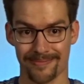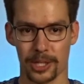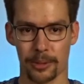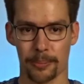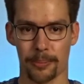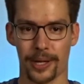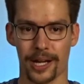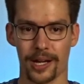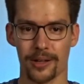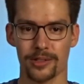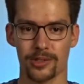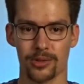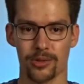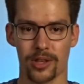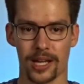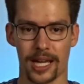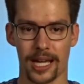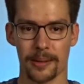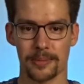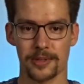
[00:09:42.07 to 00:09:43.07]
Compared to
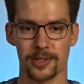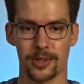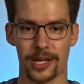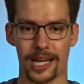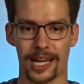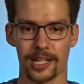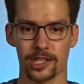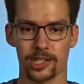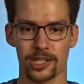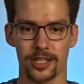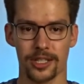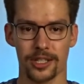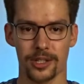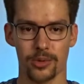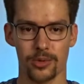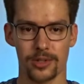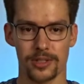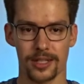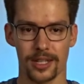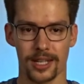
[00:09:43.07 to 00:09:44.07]
the apps you actually
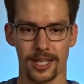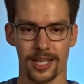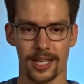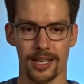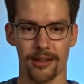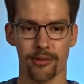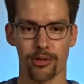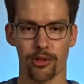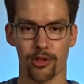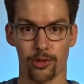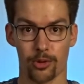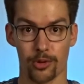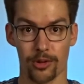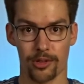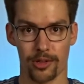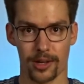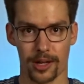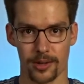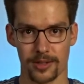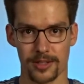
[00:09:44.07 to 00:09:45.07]
use, even
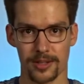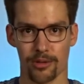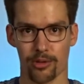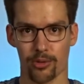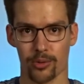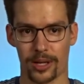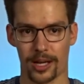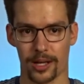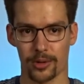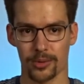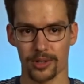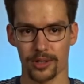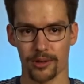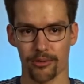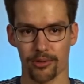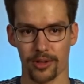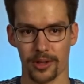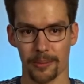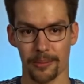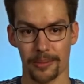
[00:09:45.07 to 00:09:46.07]
3,300
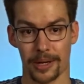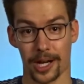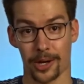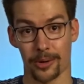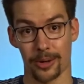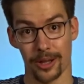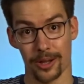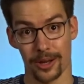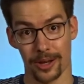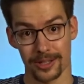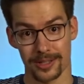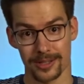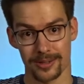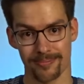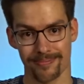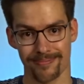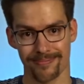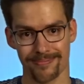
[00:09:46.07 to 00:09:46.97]
of them are a lot.